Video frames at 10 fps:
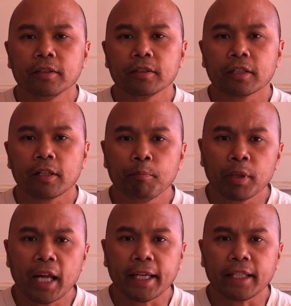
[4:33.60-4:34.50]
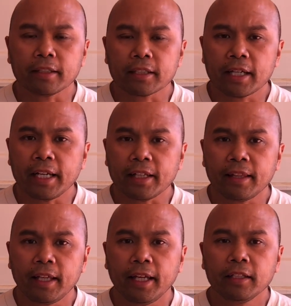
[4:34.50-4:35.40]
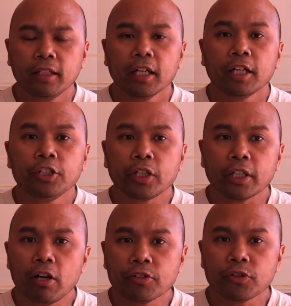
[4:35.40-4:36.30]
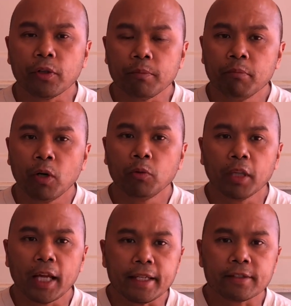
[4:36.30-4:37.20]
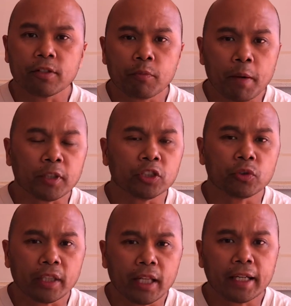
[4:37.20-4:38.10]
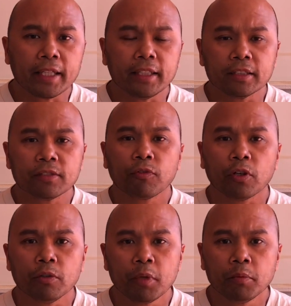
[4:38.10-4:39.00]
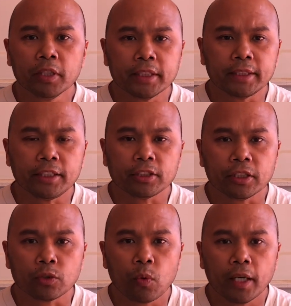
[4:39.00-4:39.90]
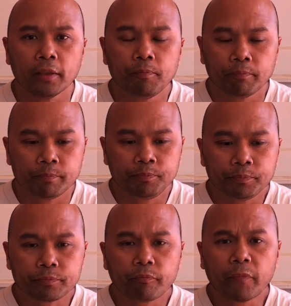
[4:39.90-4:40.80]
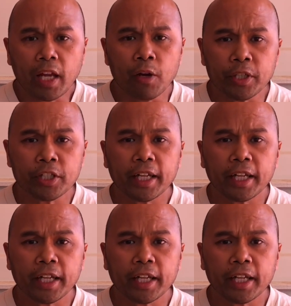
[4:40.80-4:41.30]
compliant kind of thing, you can also immobilize. So remember, joint locking is for immobilization as well. And when you get